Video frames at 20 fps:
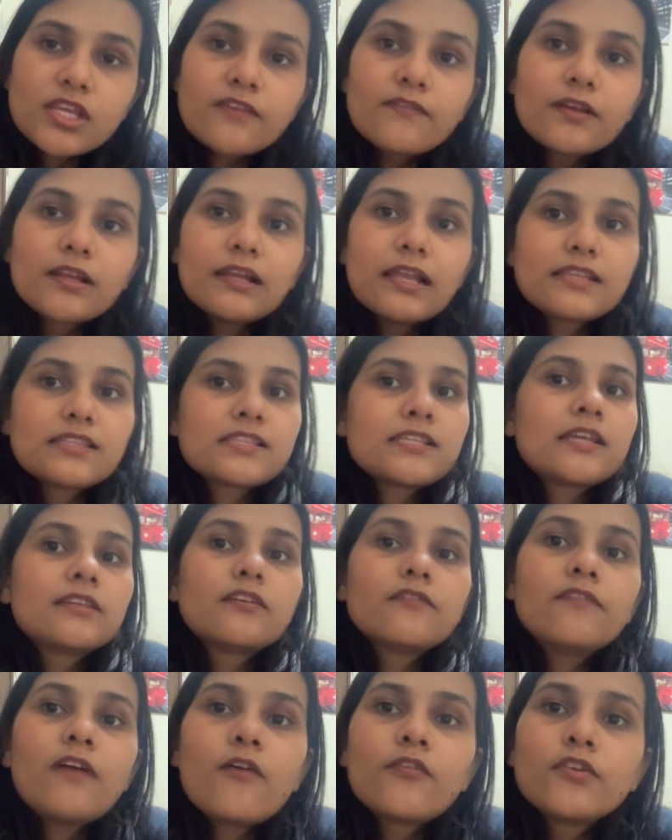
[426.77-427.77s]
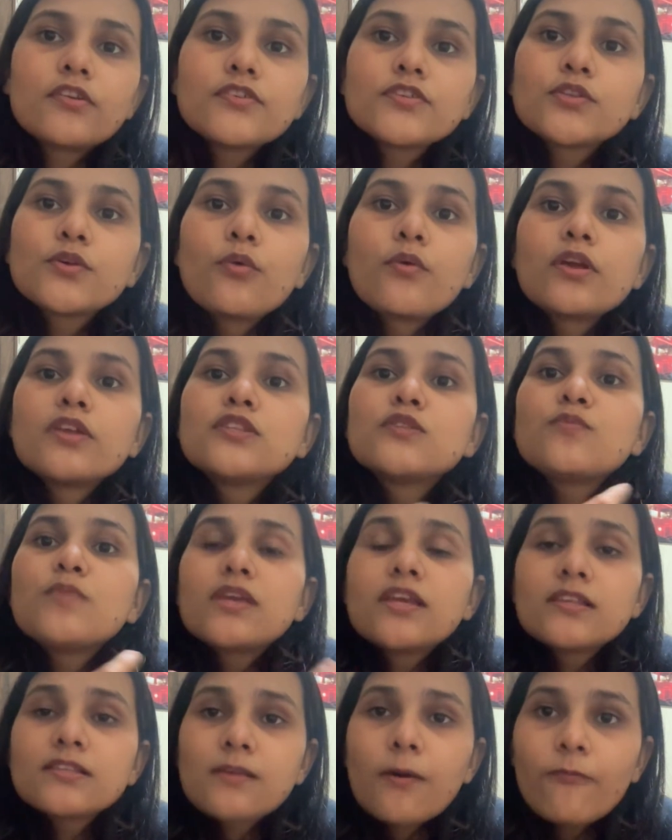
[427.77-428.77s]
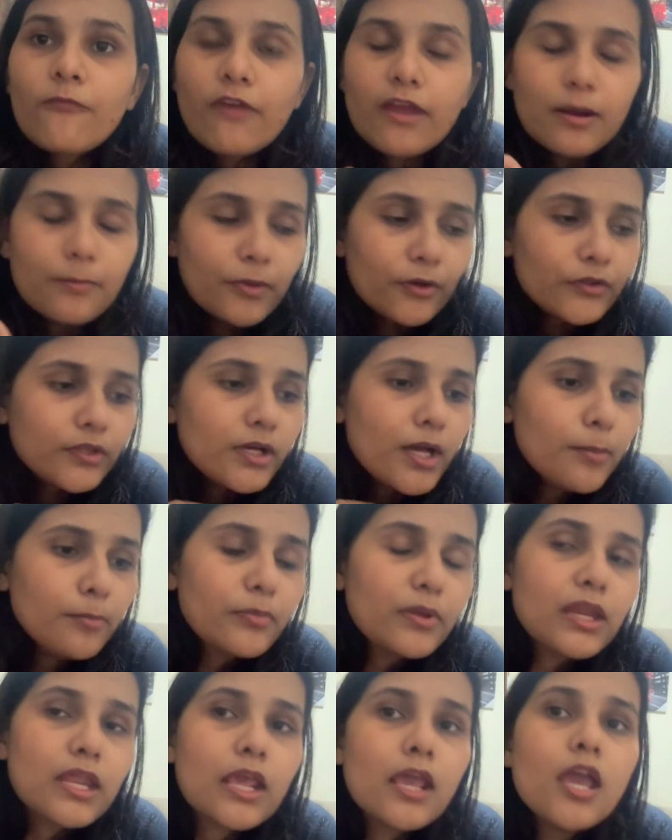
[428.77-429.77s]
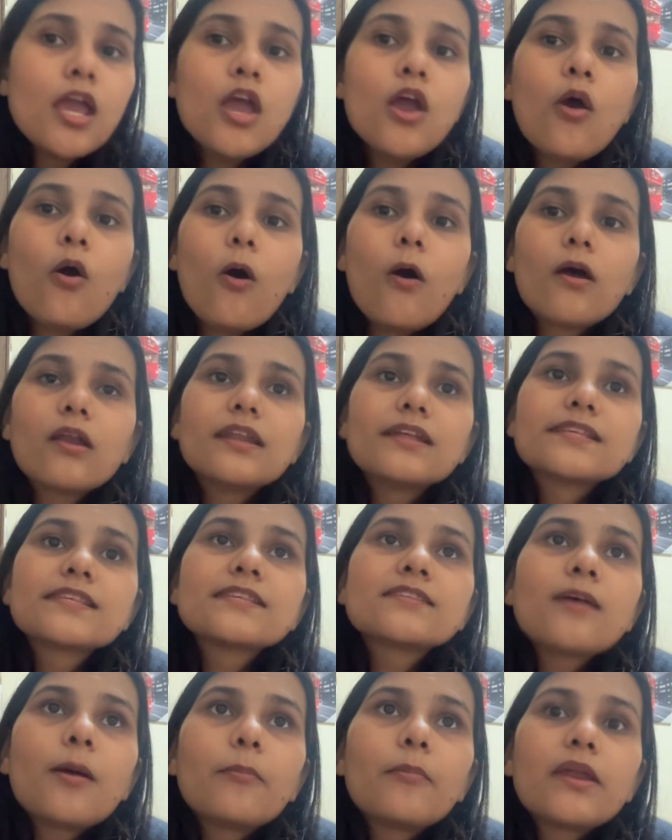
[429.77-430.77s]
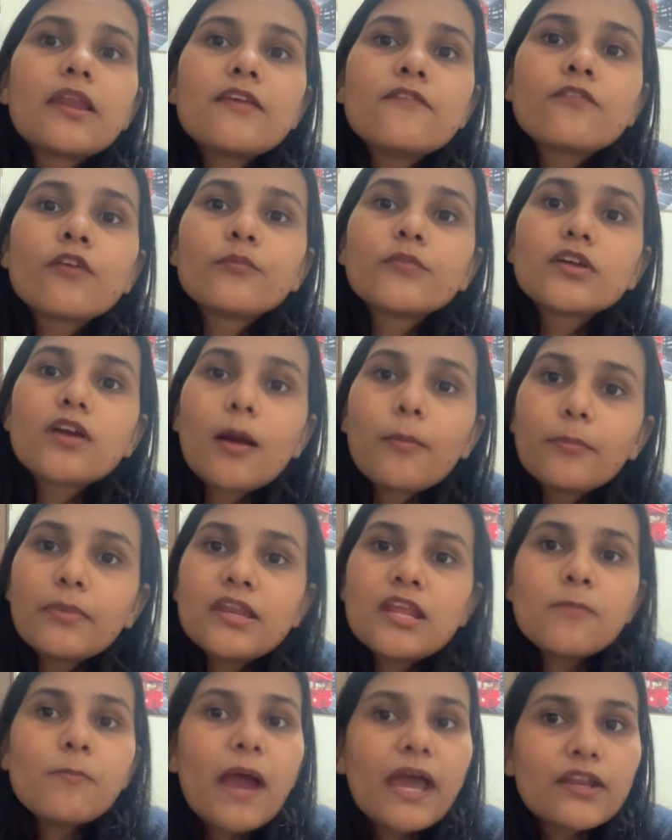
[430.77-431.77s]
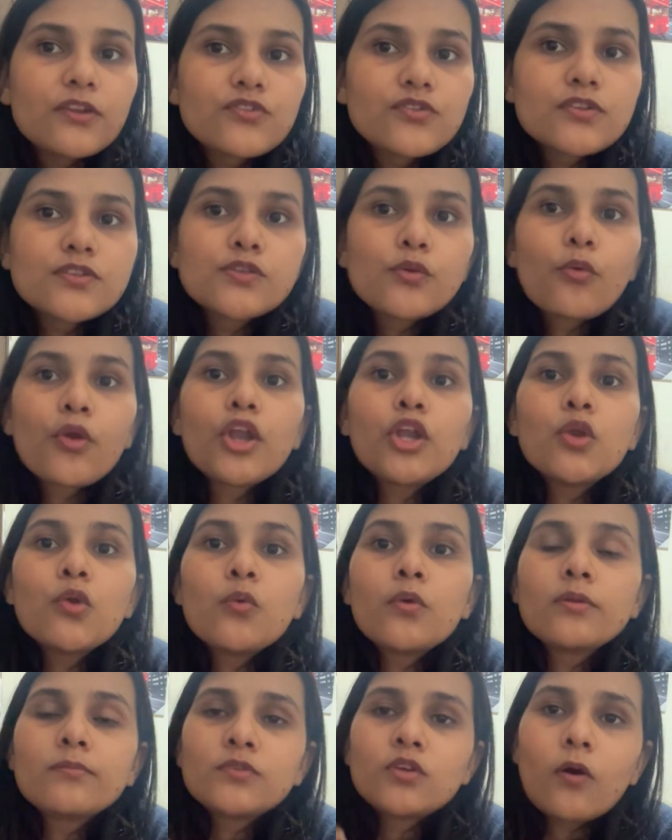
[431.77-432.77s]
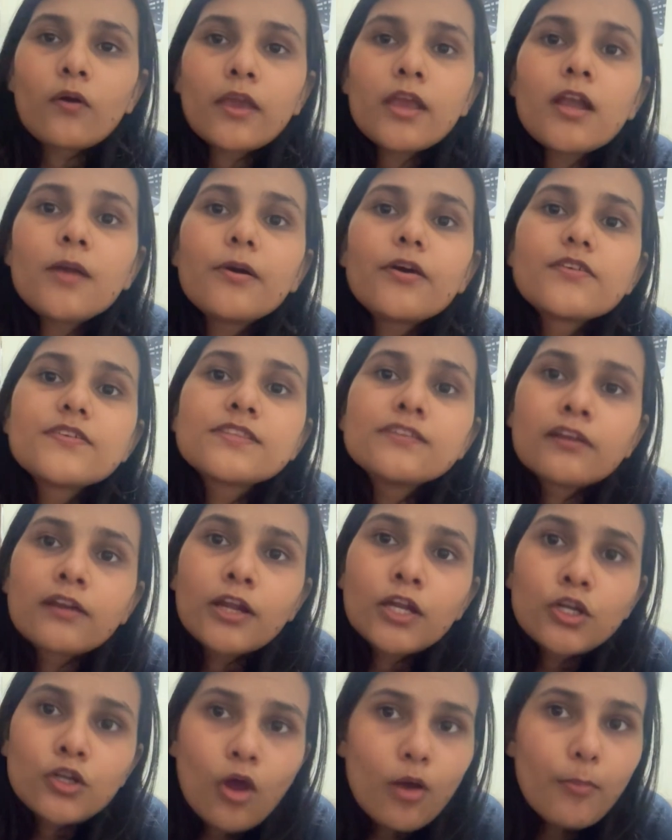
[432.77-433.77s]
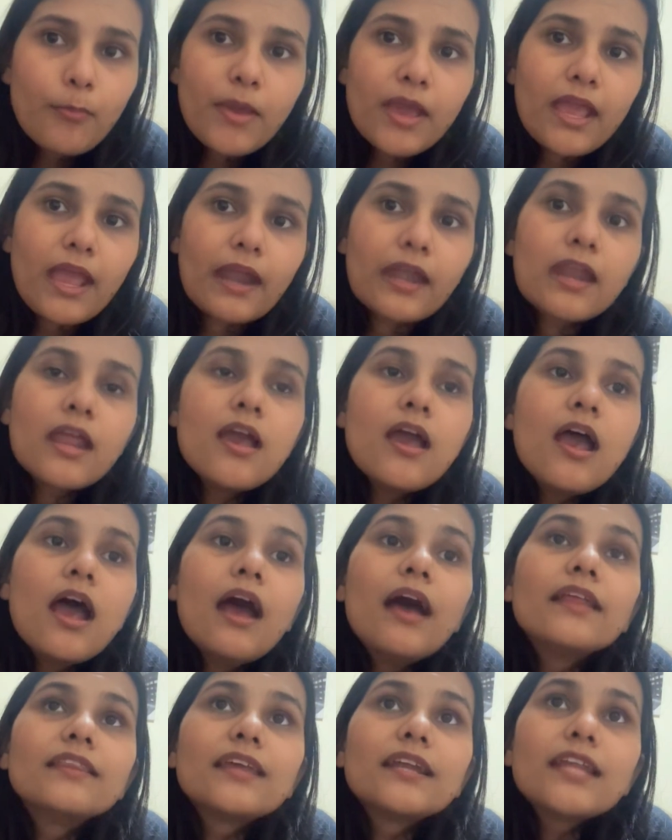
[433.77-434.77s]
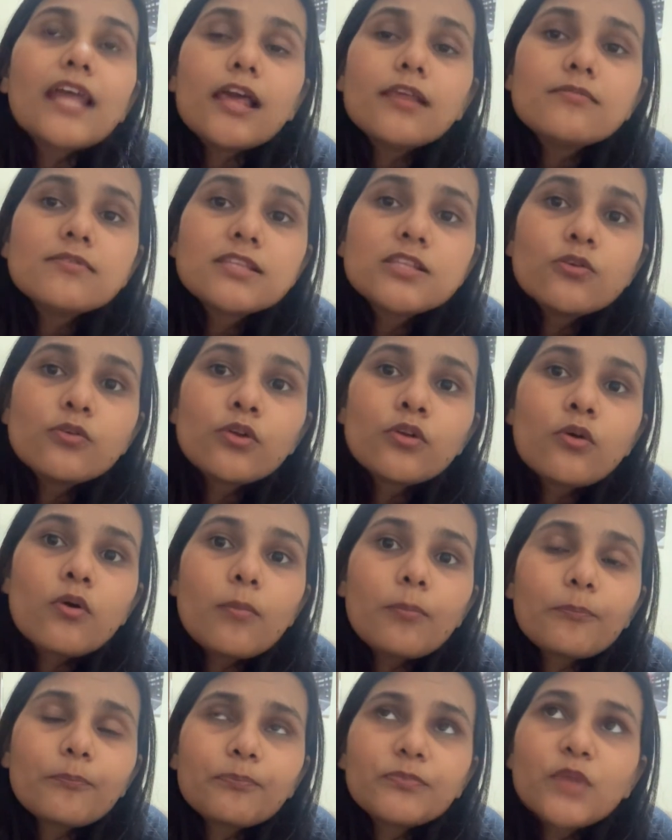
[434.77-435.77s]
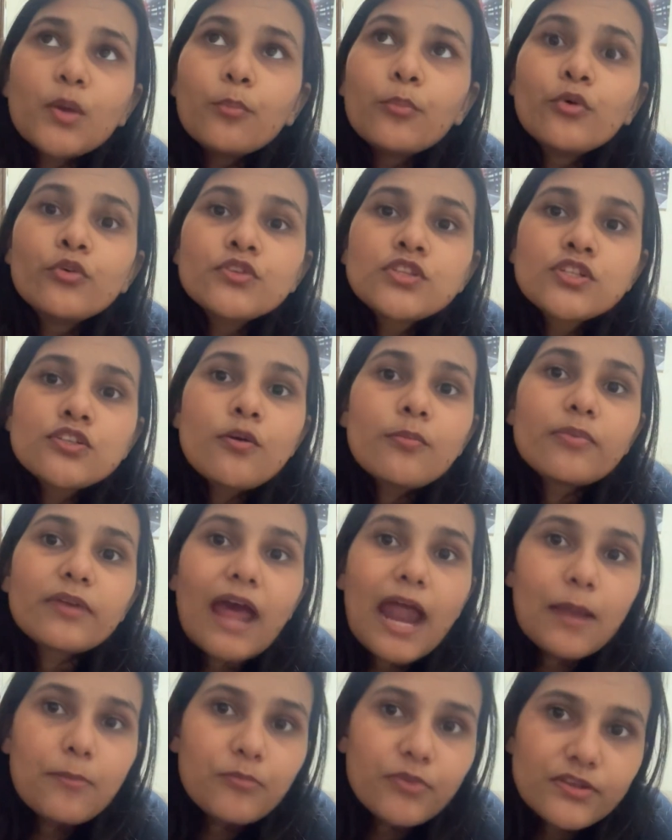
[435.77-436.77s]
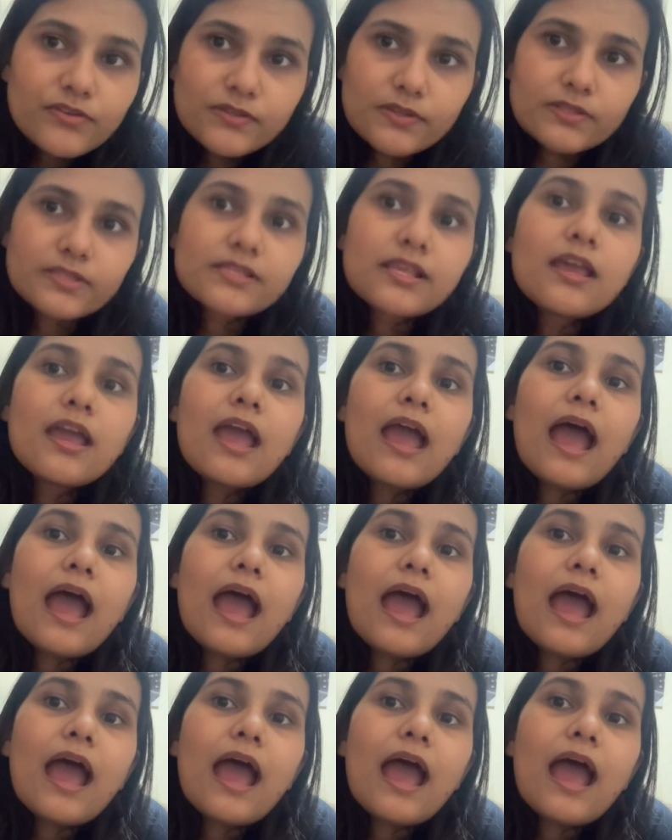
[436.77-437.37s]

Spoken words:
Even let's say the founder is going and speaking somewhere about the company, or let's say somebody from the company manager is going to talking about a certain topic, and that helps you boost your brand presence,